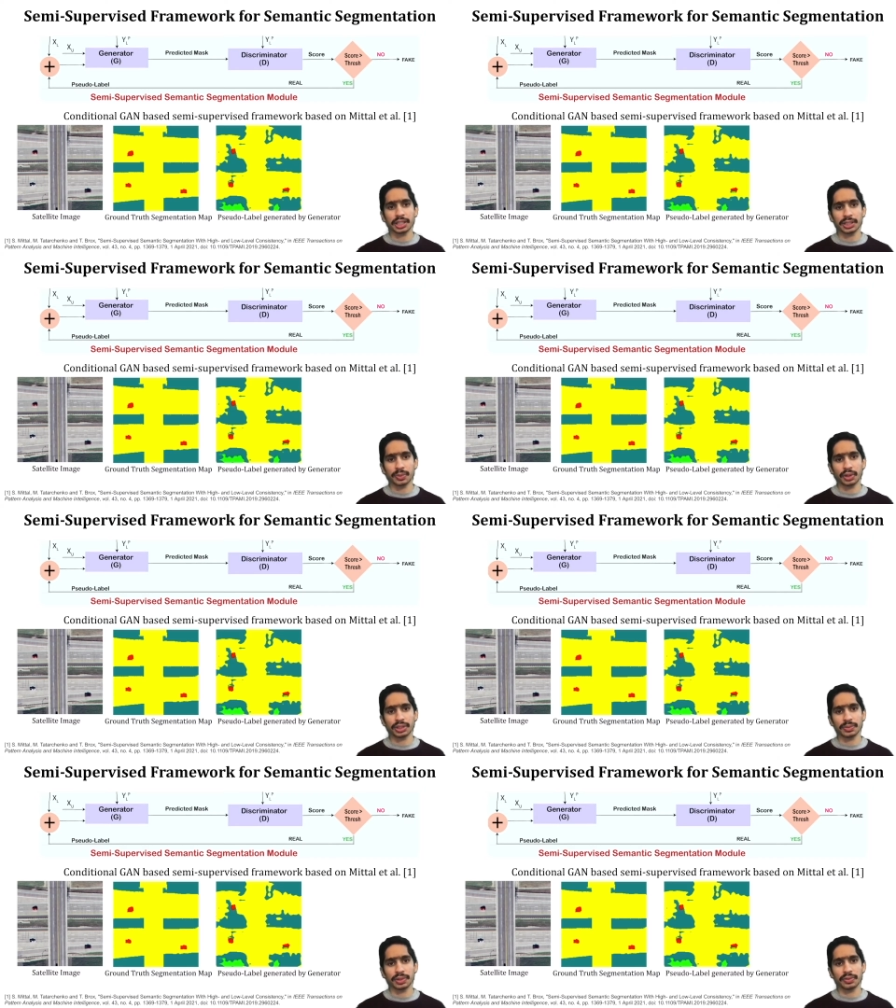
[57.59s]

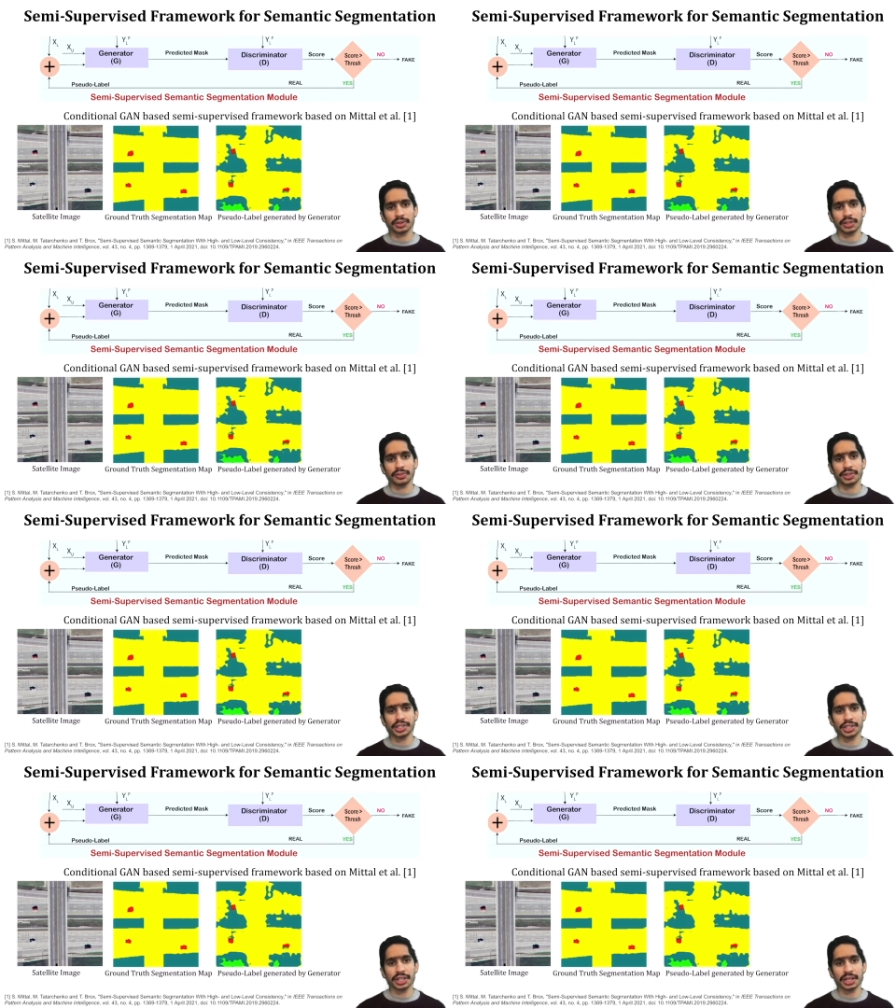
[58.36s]
responsible for
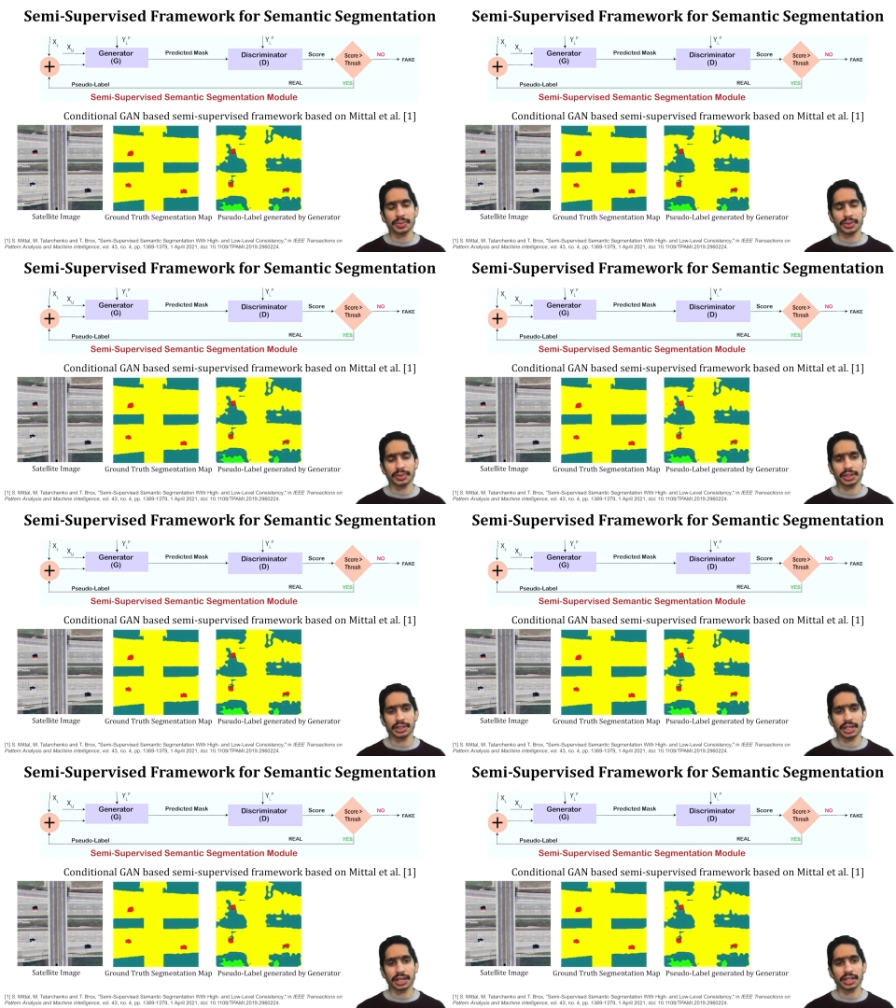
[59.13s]
differentiating between
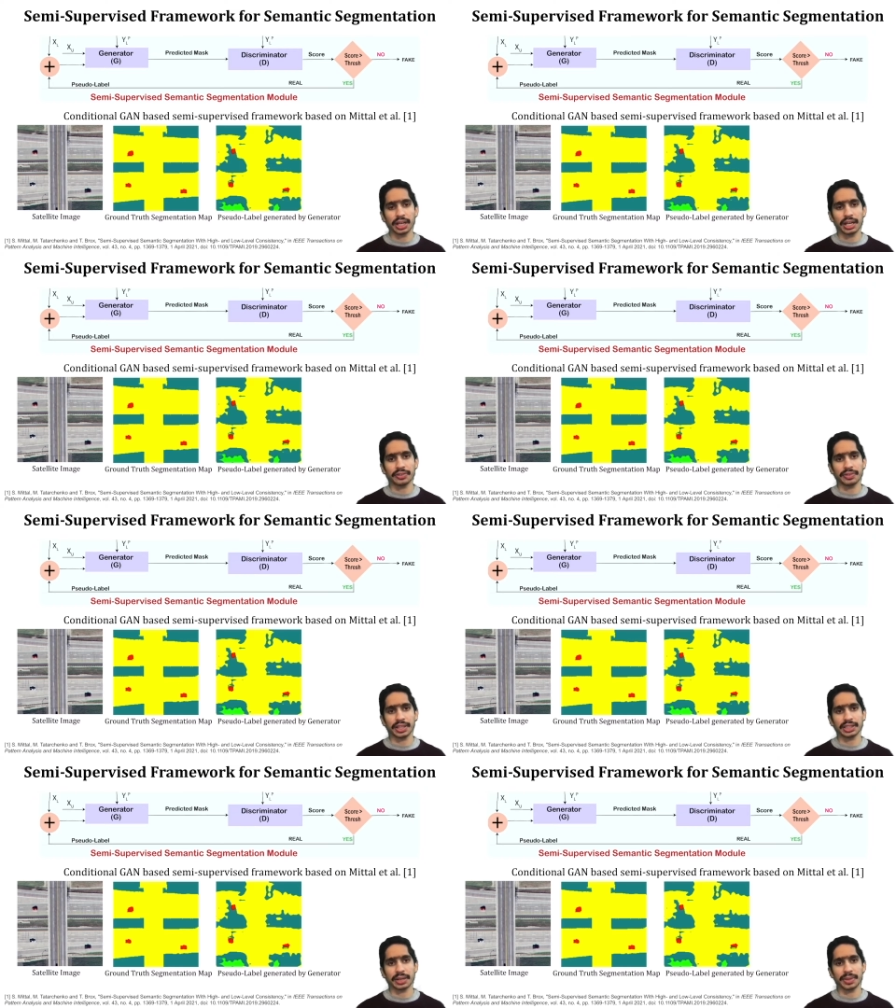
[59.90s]
real and
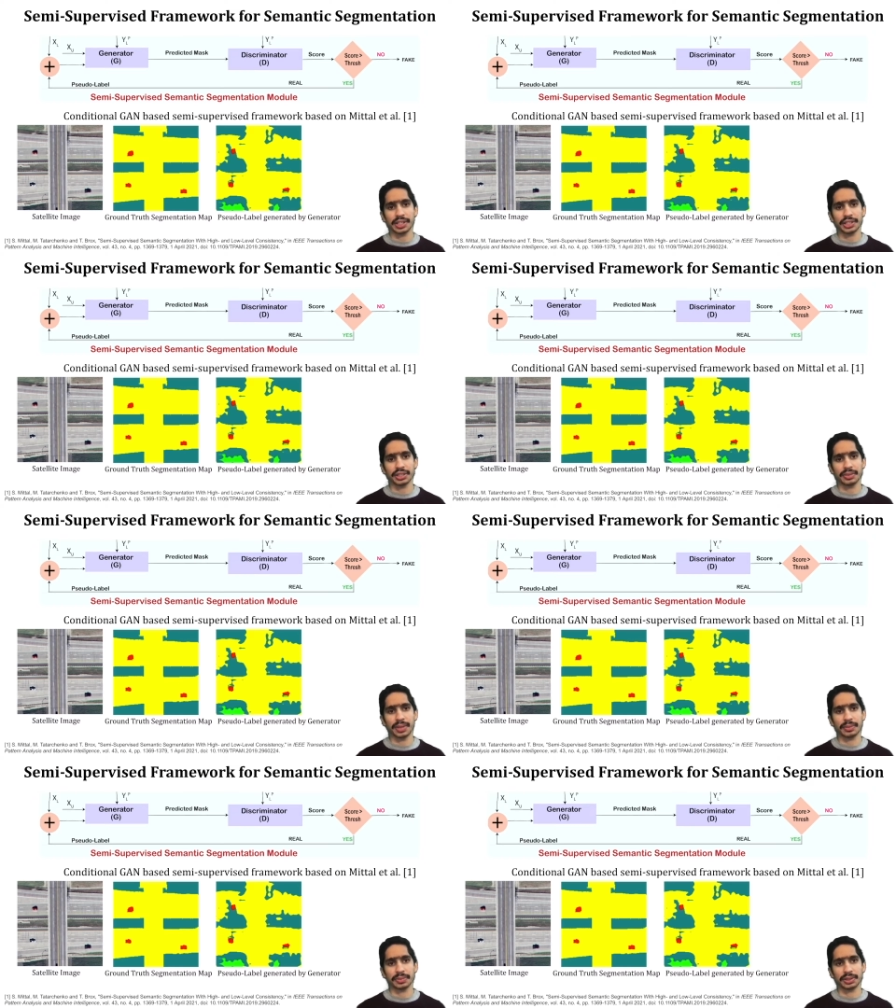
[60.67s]
fake segmentation
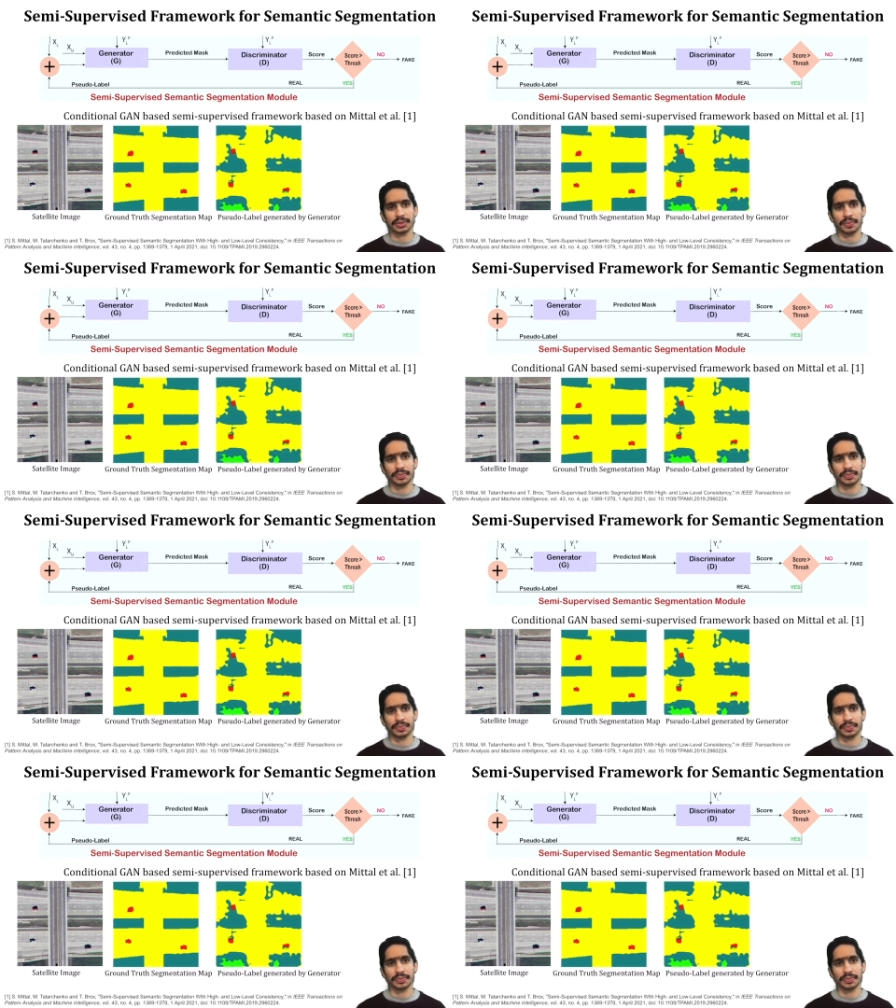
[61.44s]
maps.